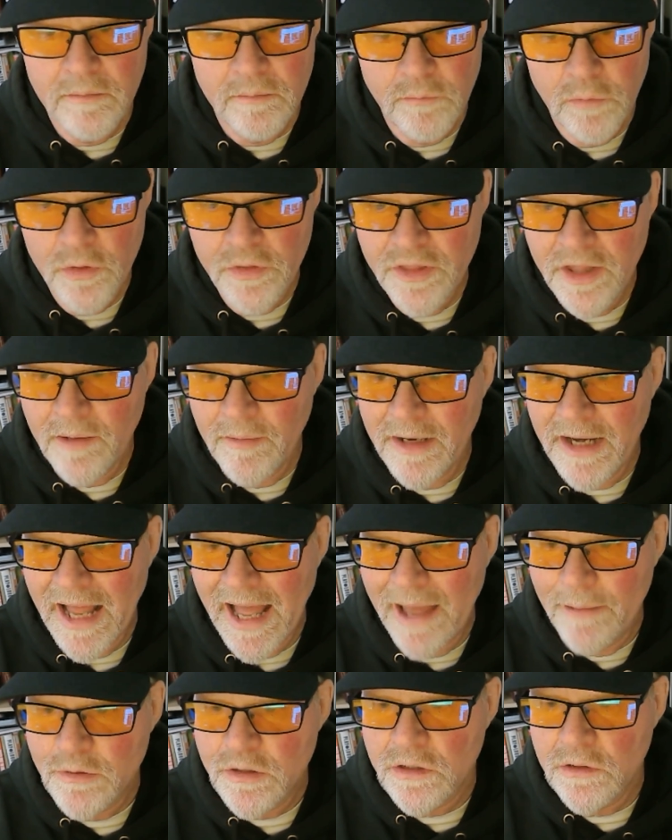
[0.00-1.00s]
put them in
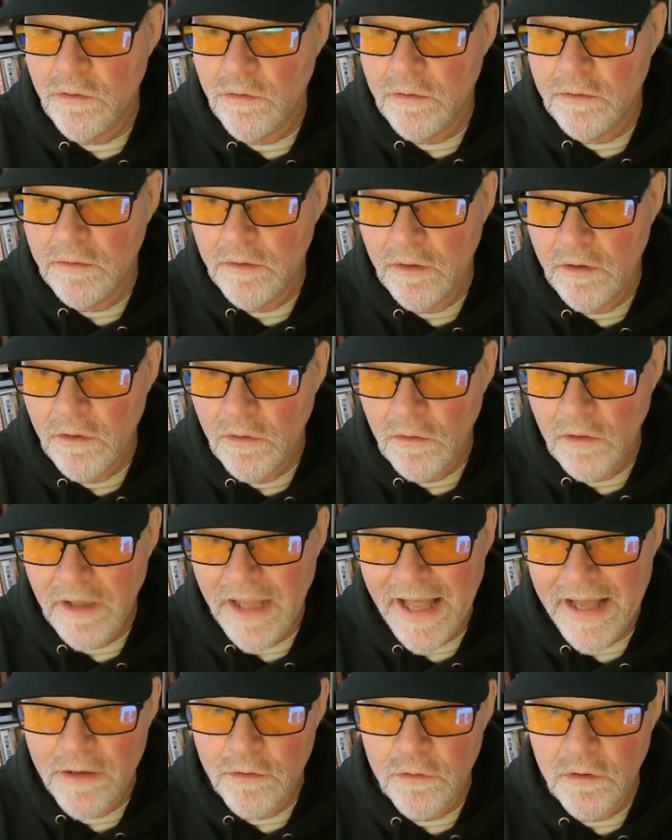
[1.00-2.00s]
absolute
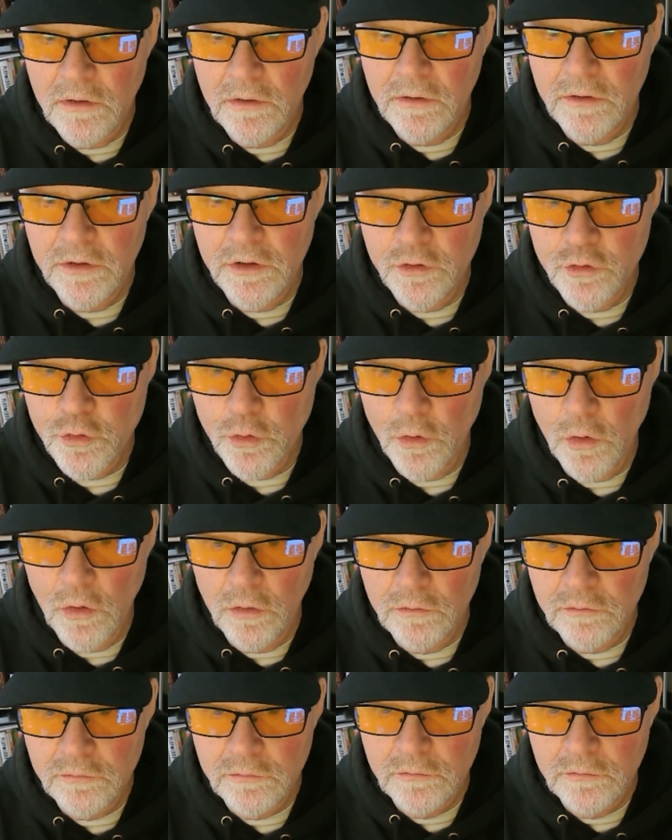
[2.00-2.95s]
unilateral control.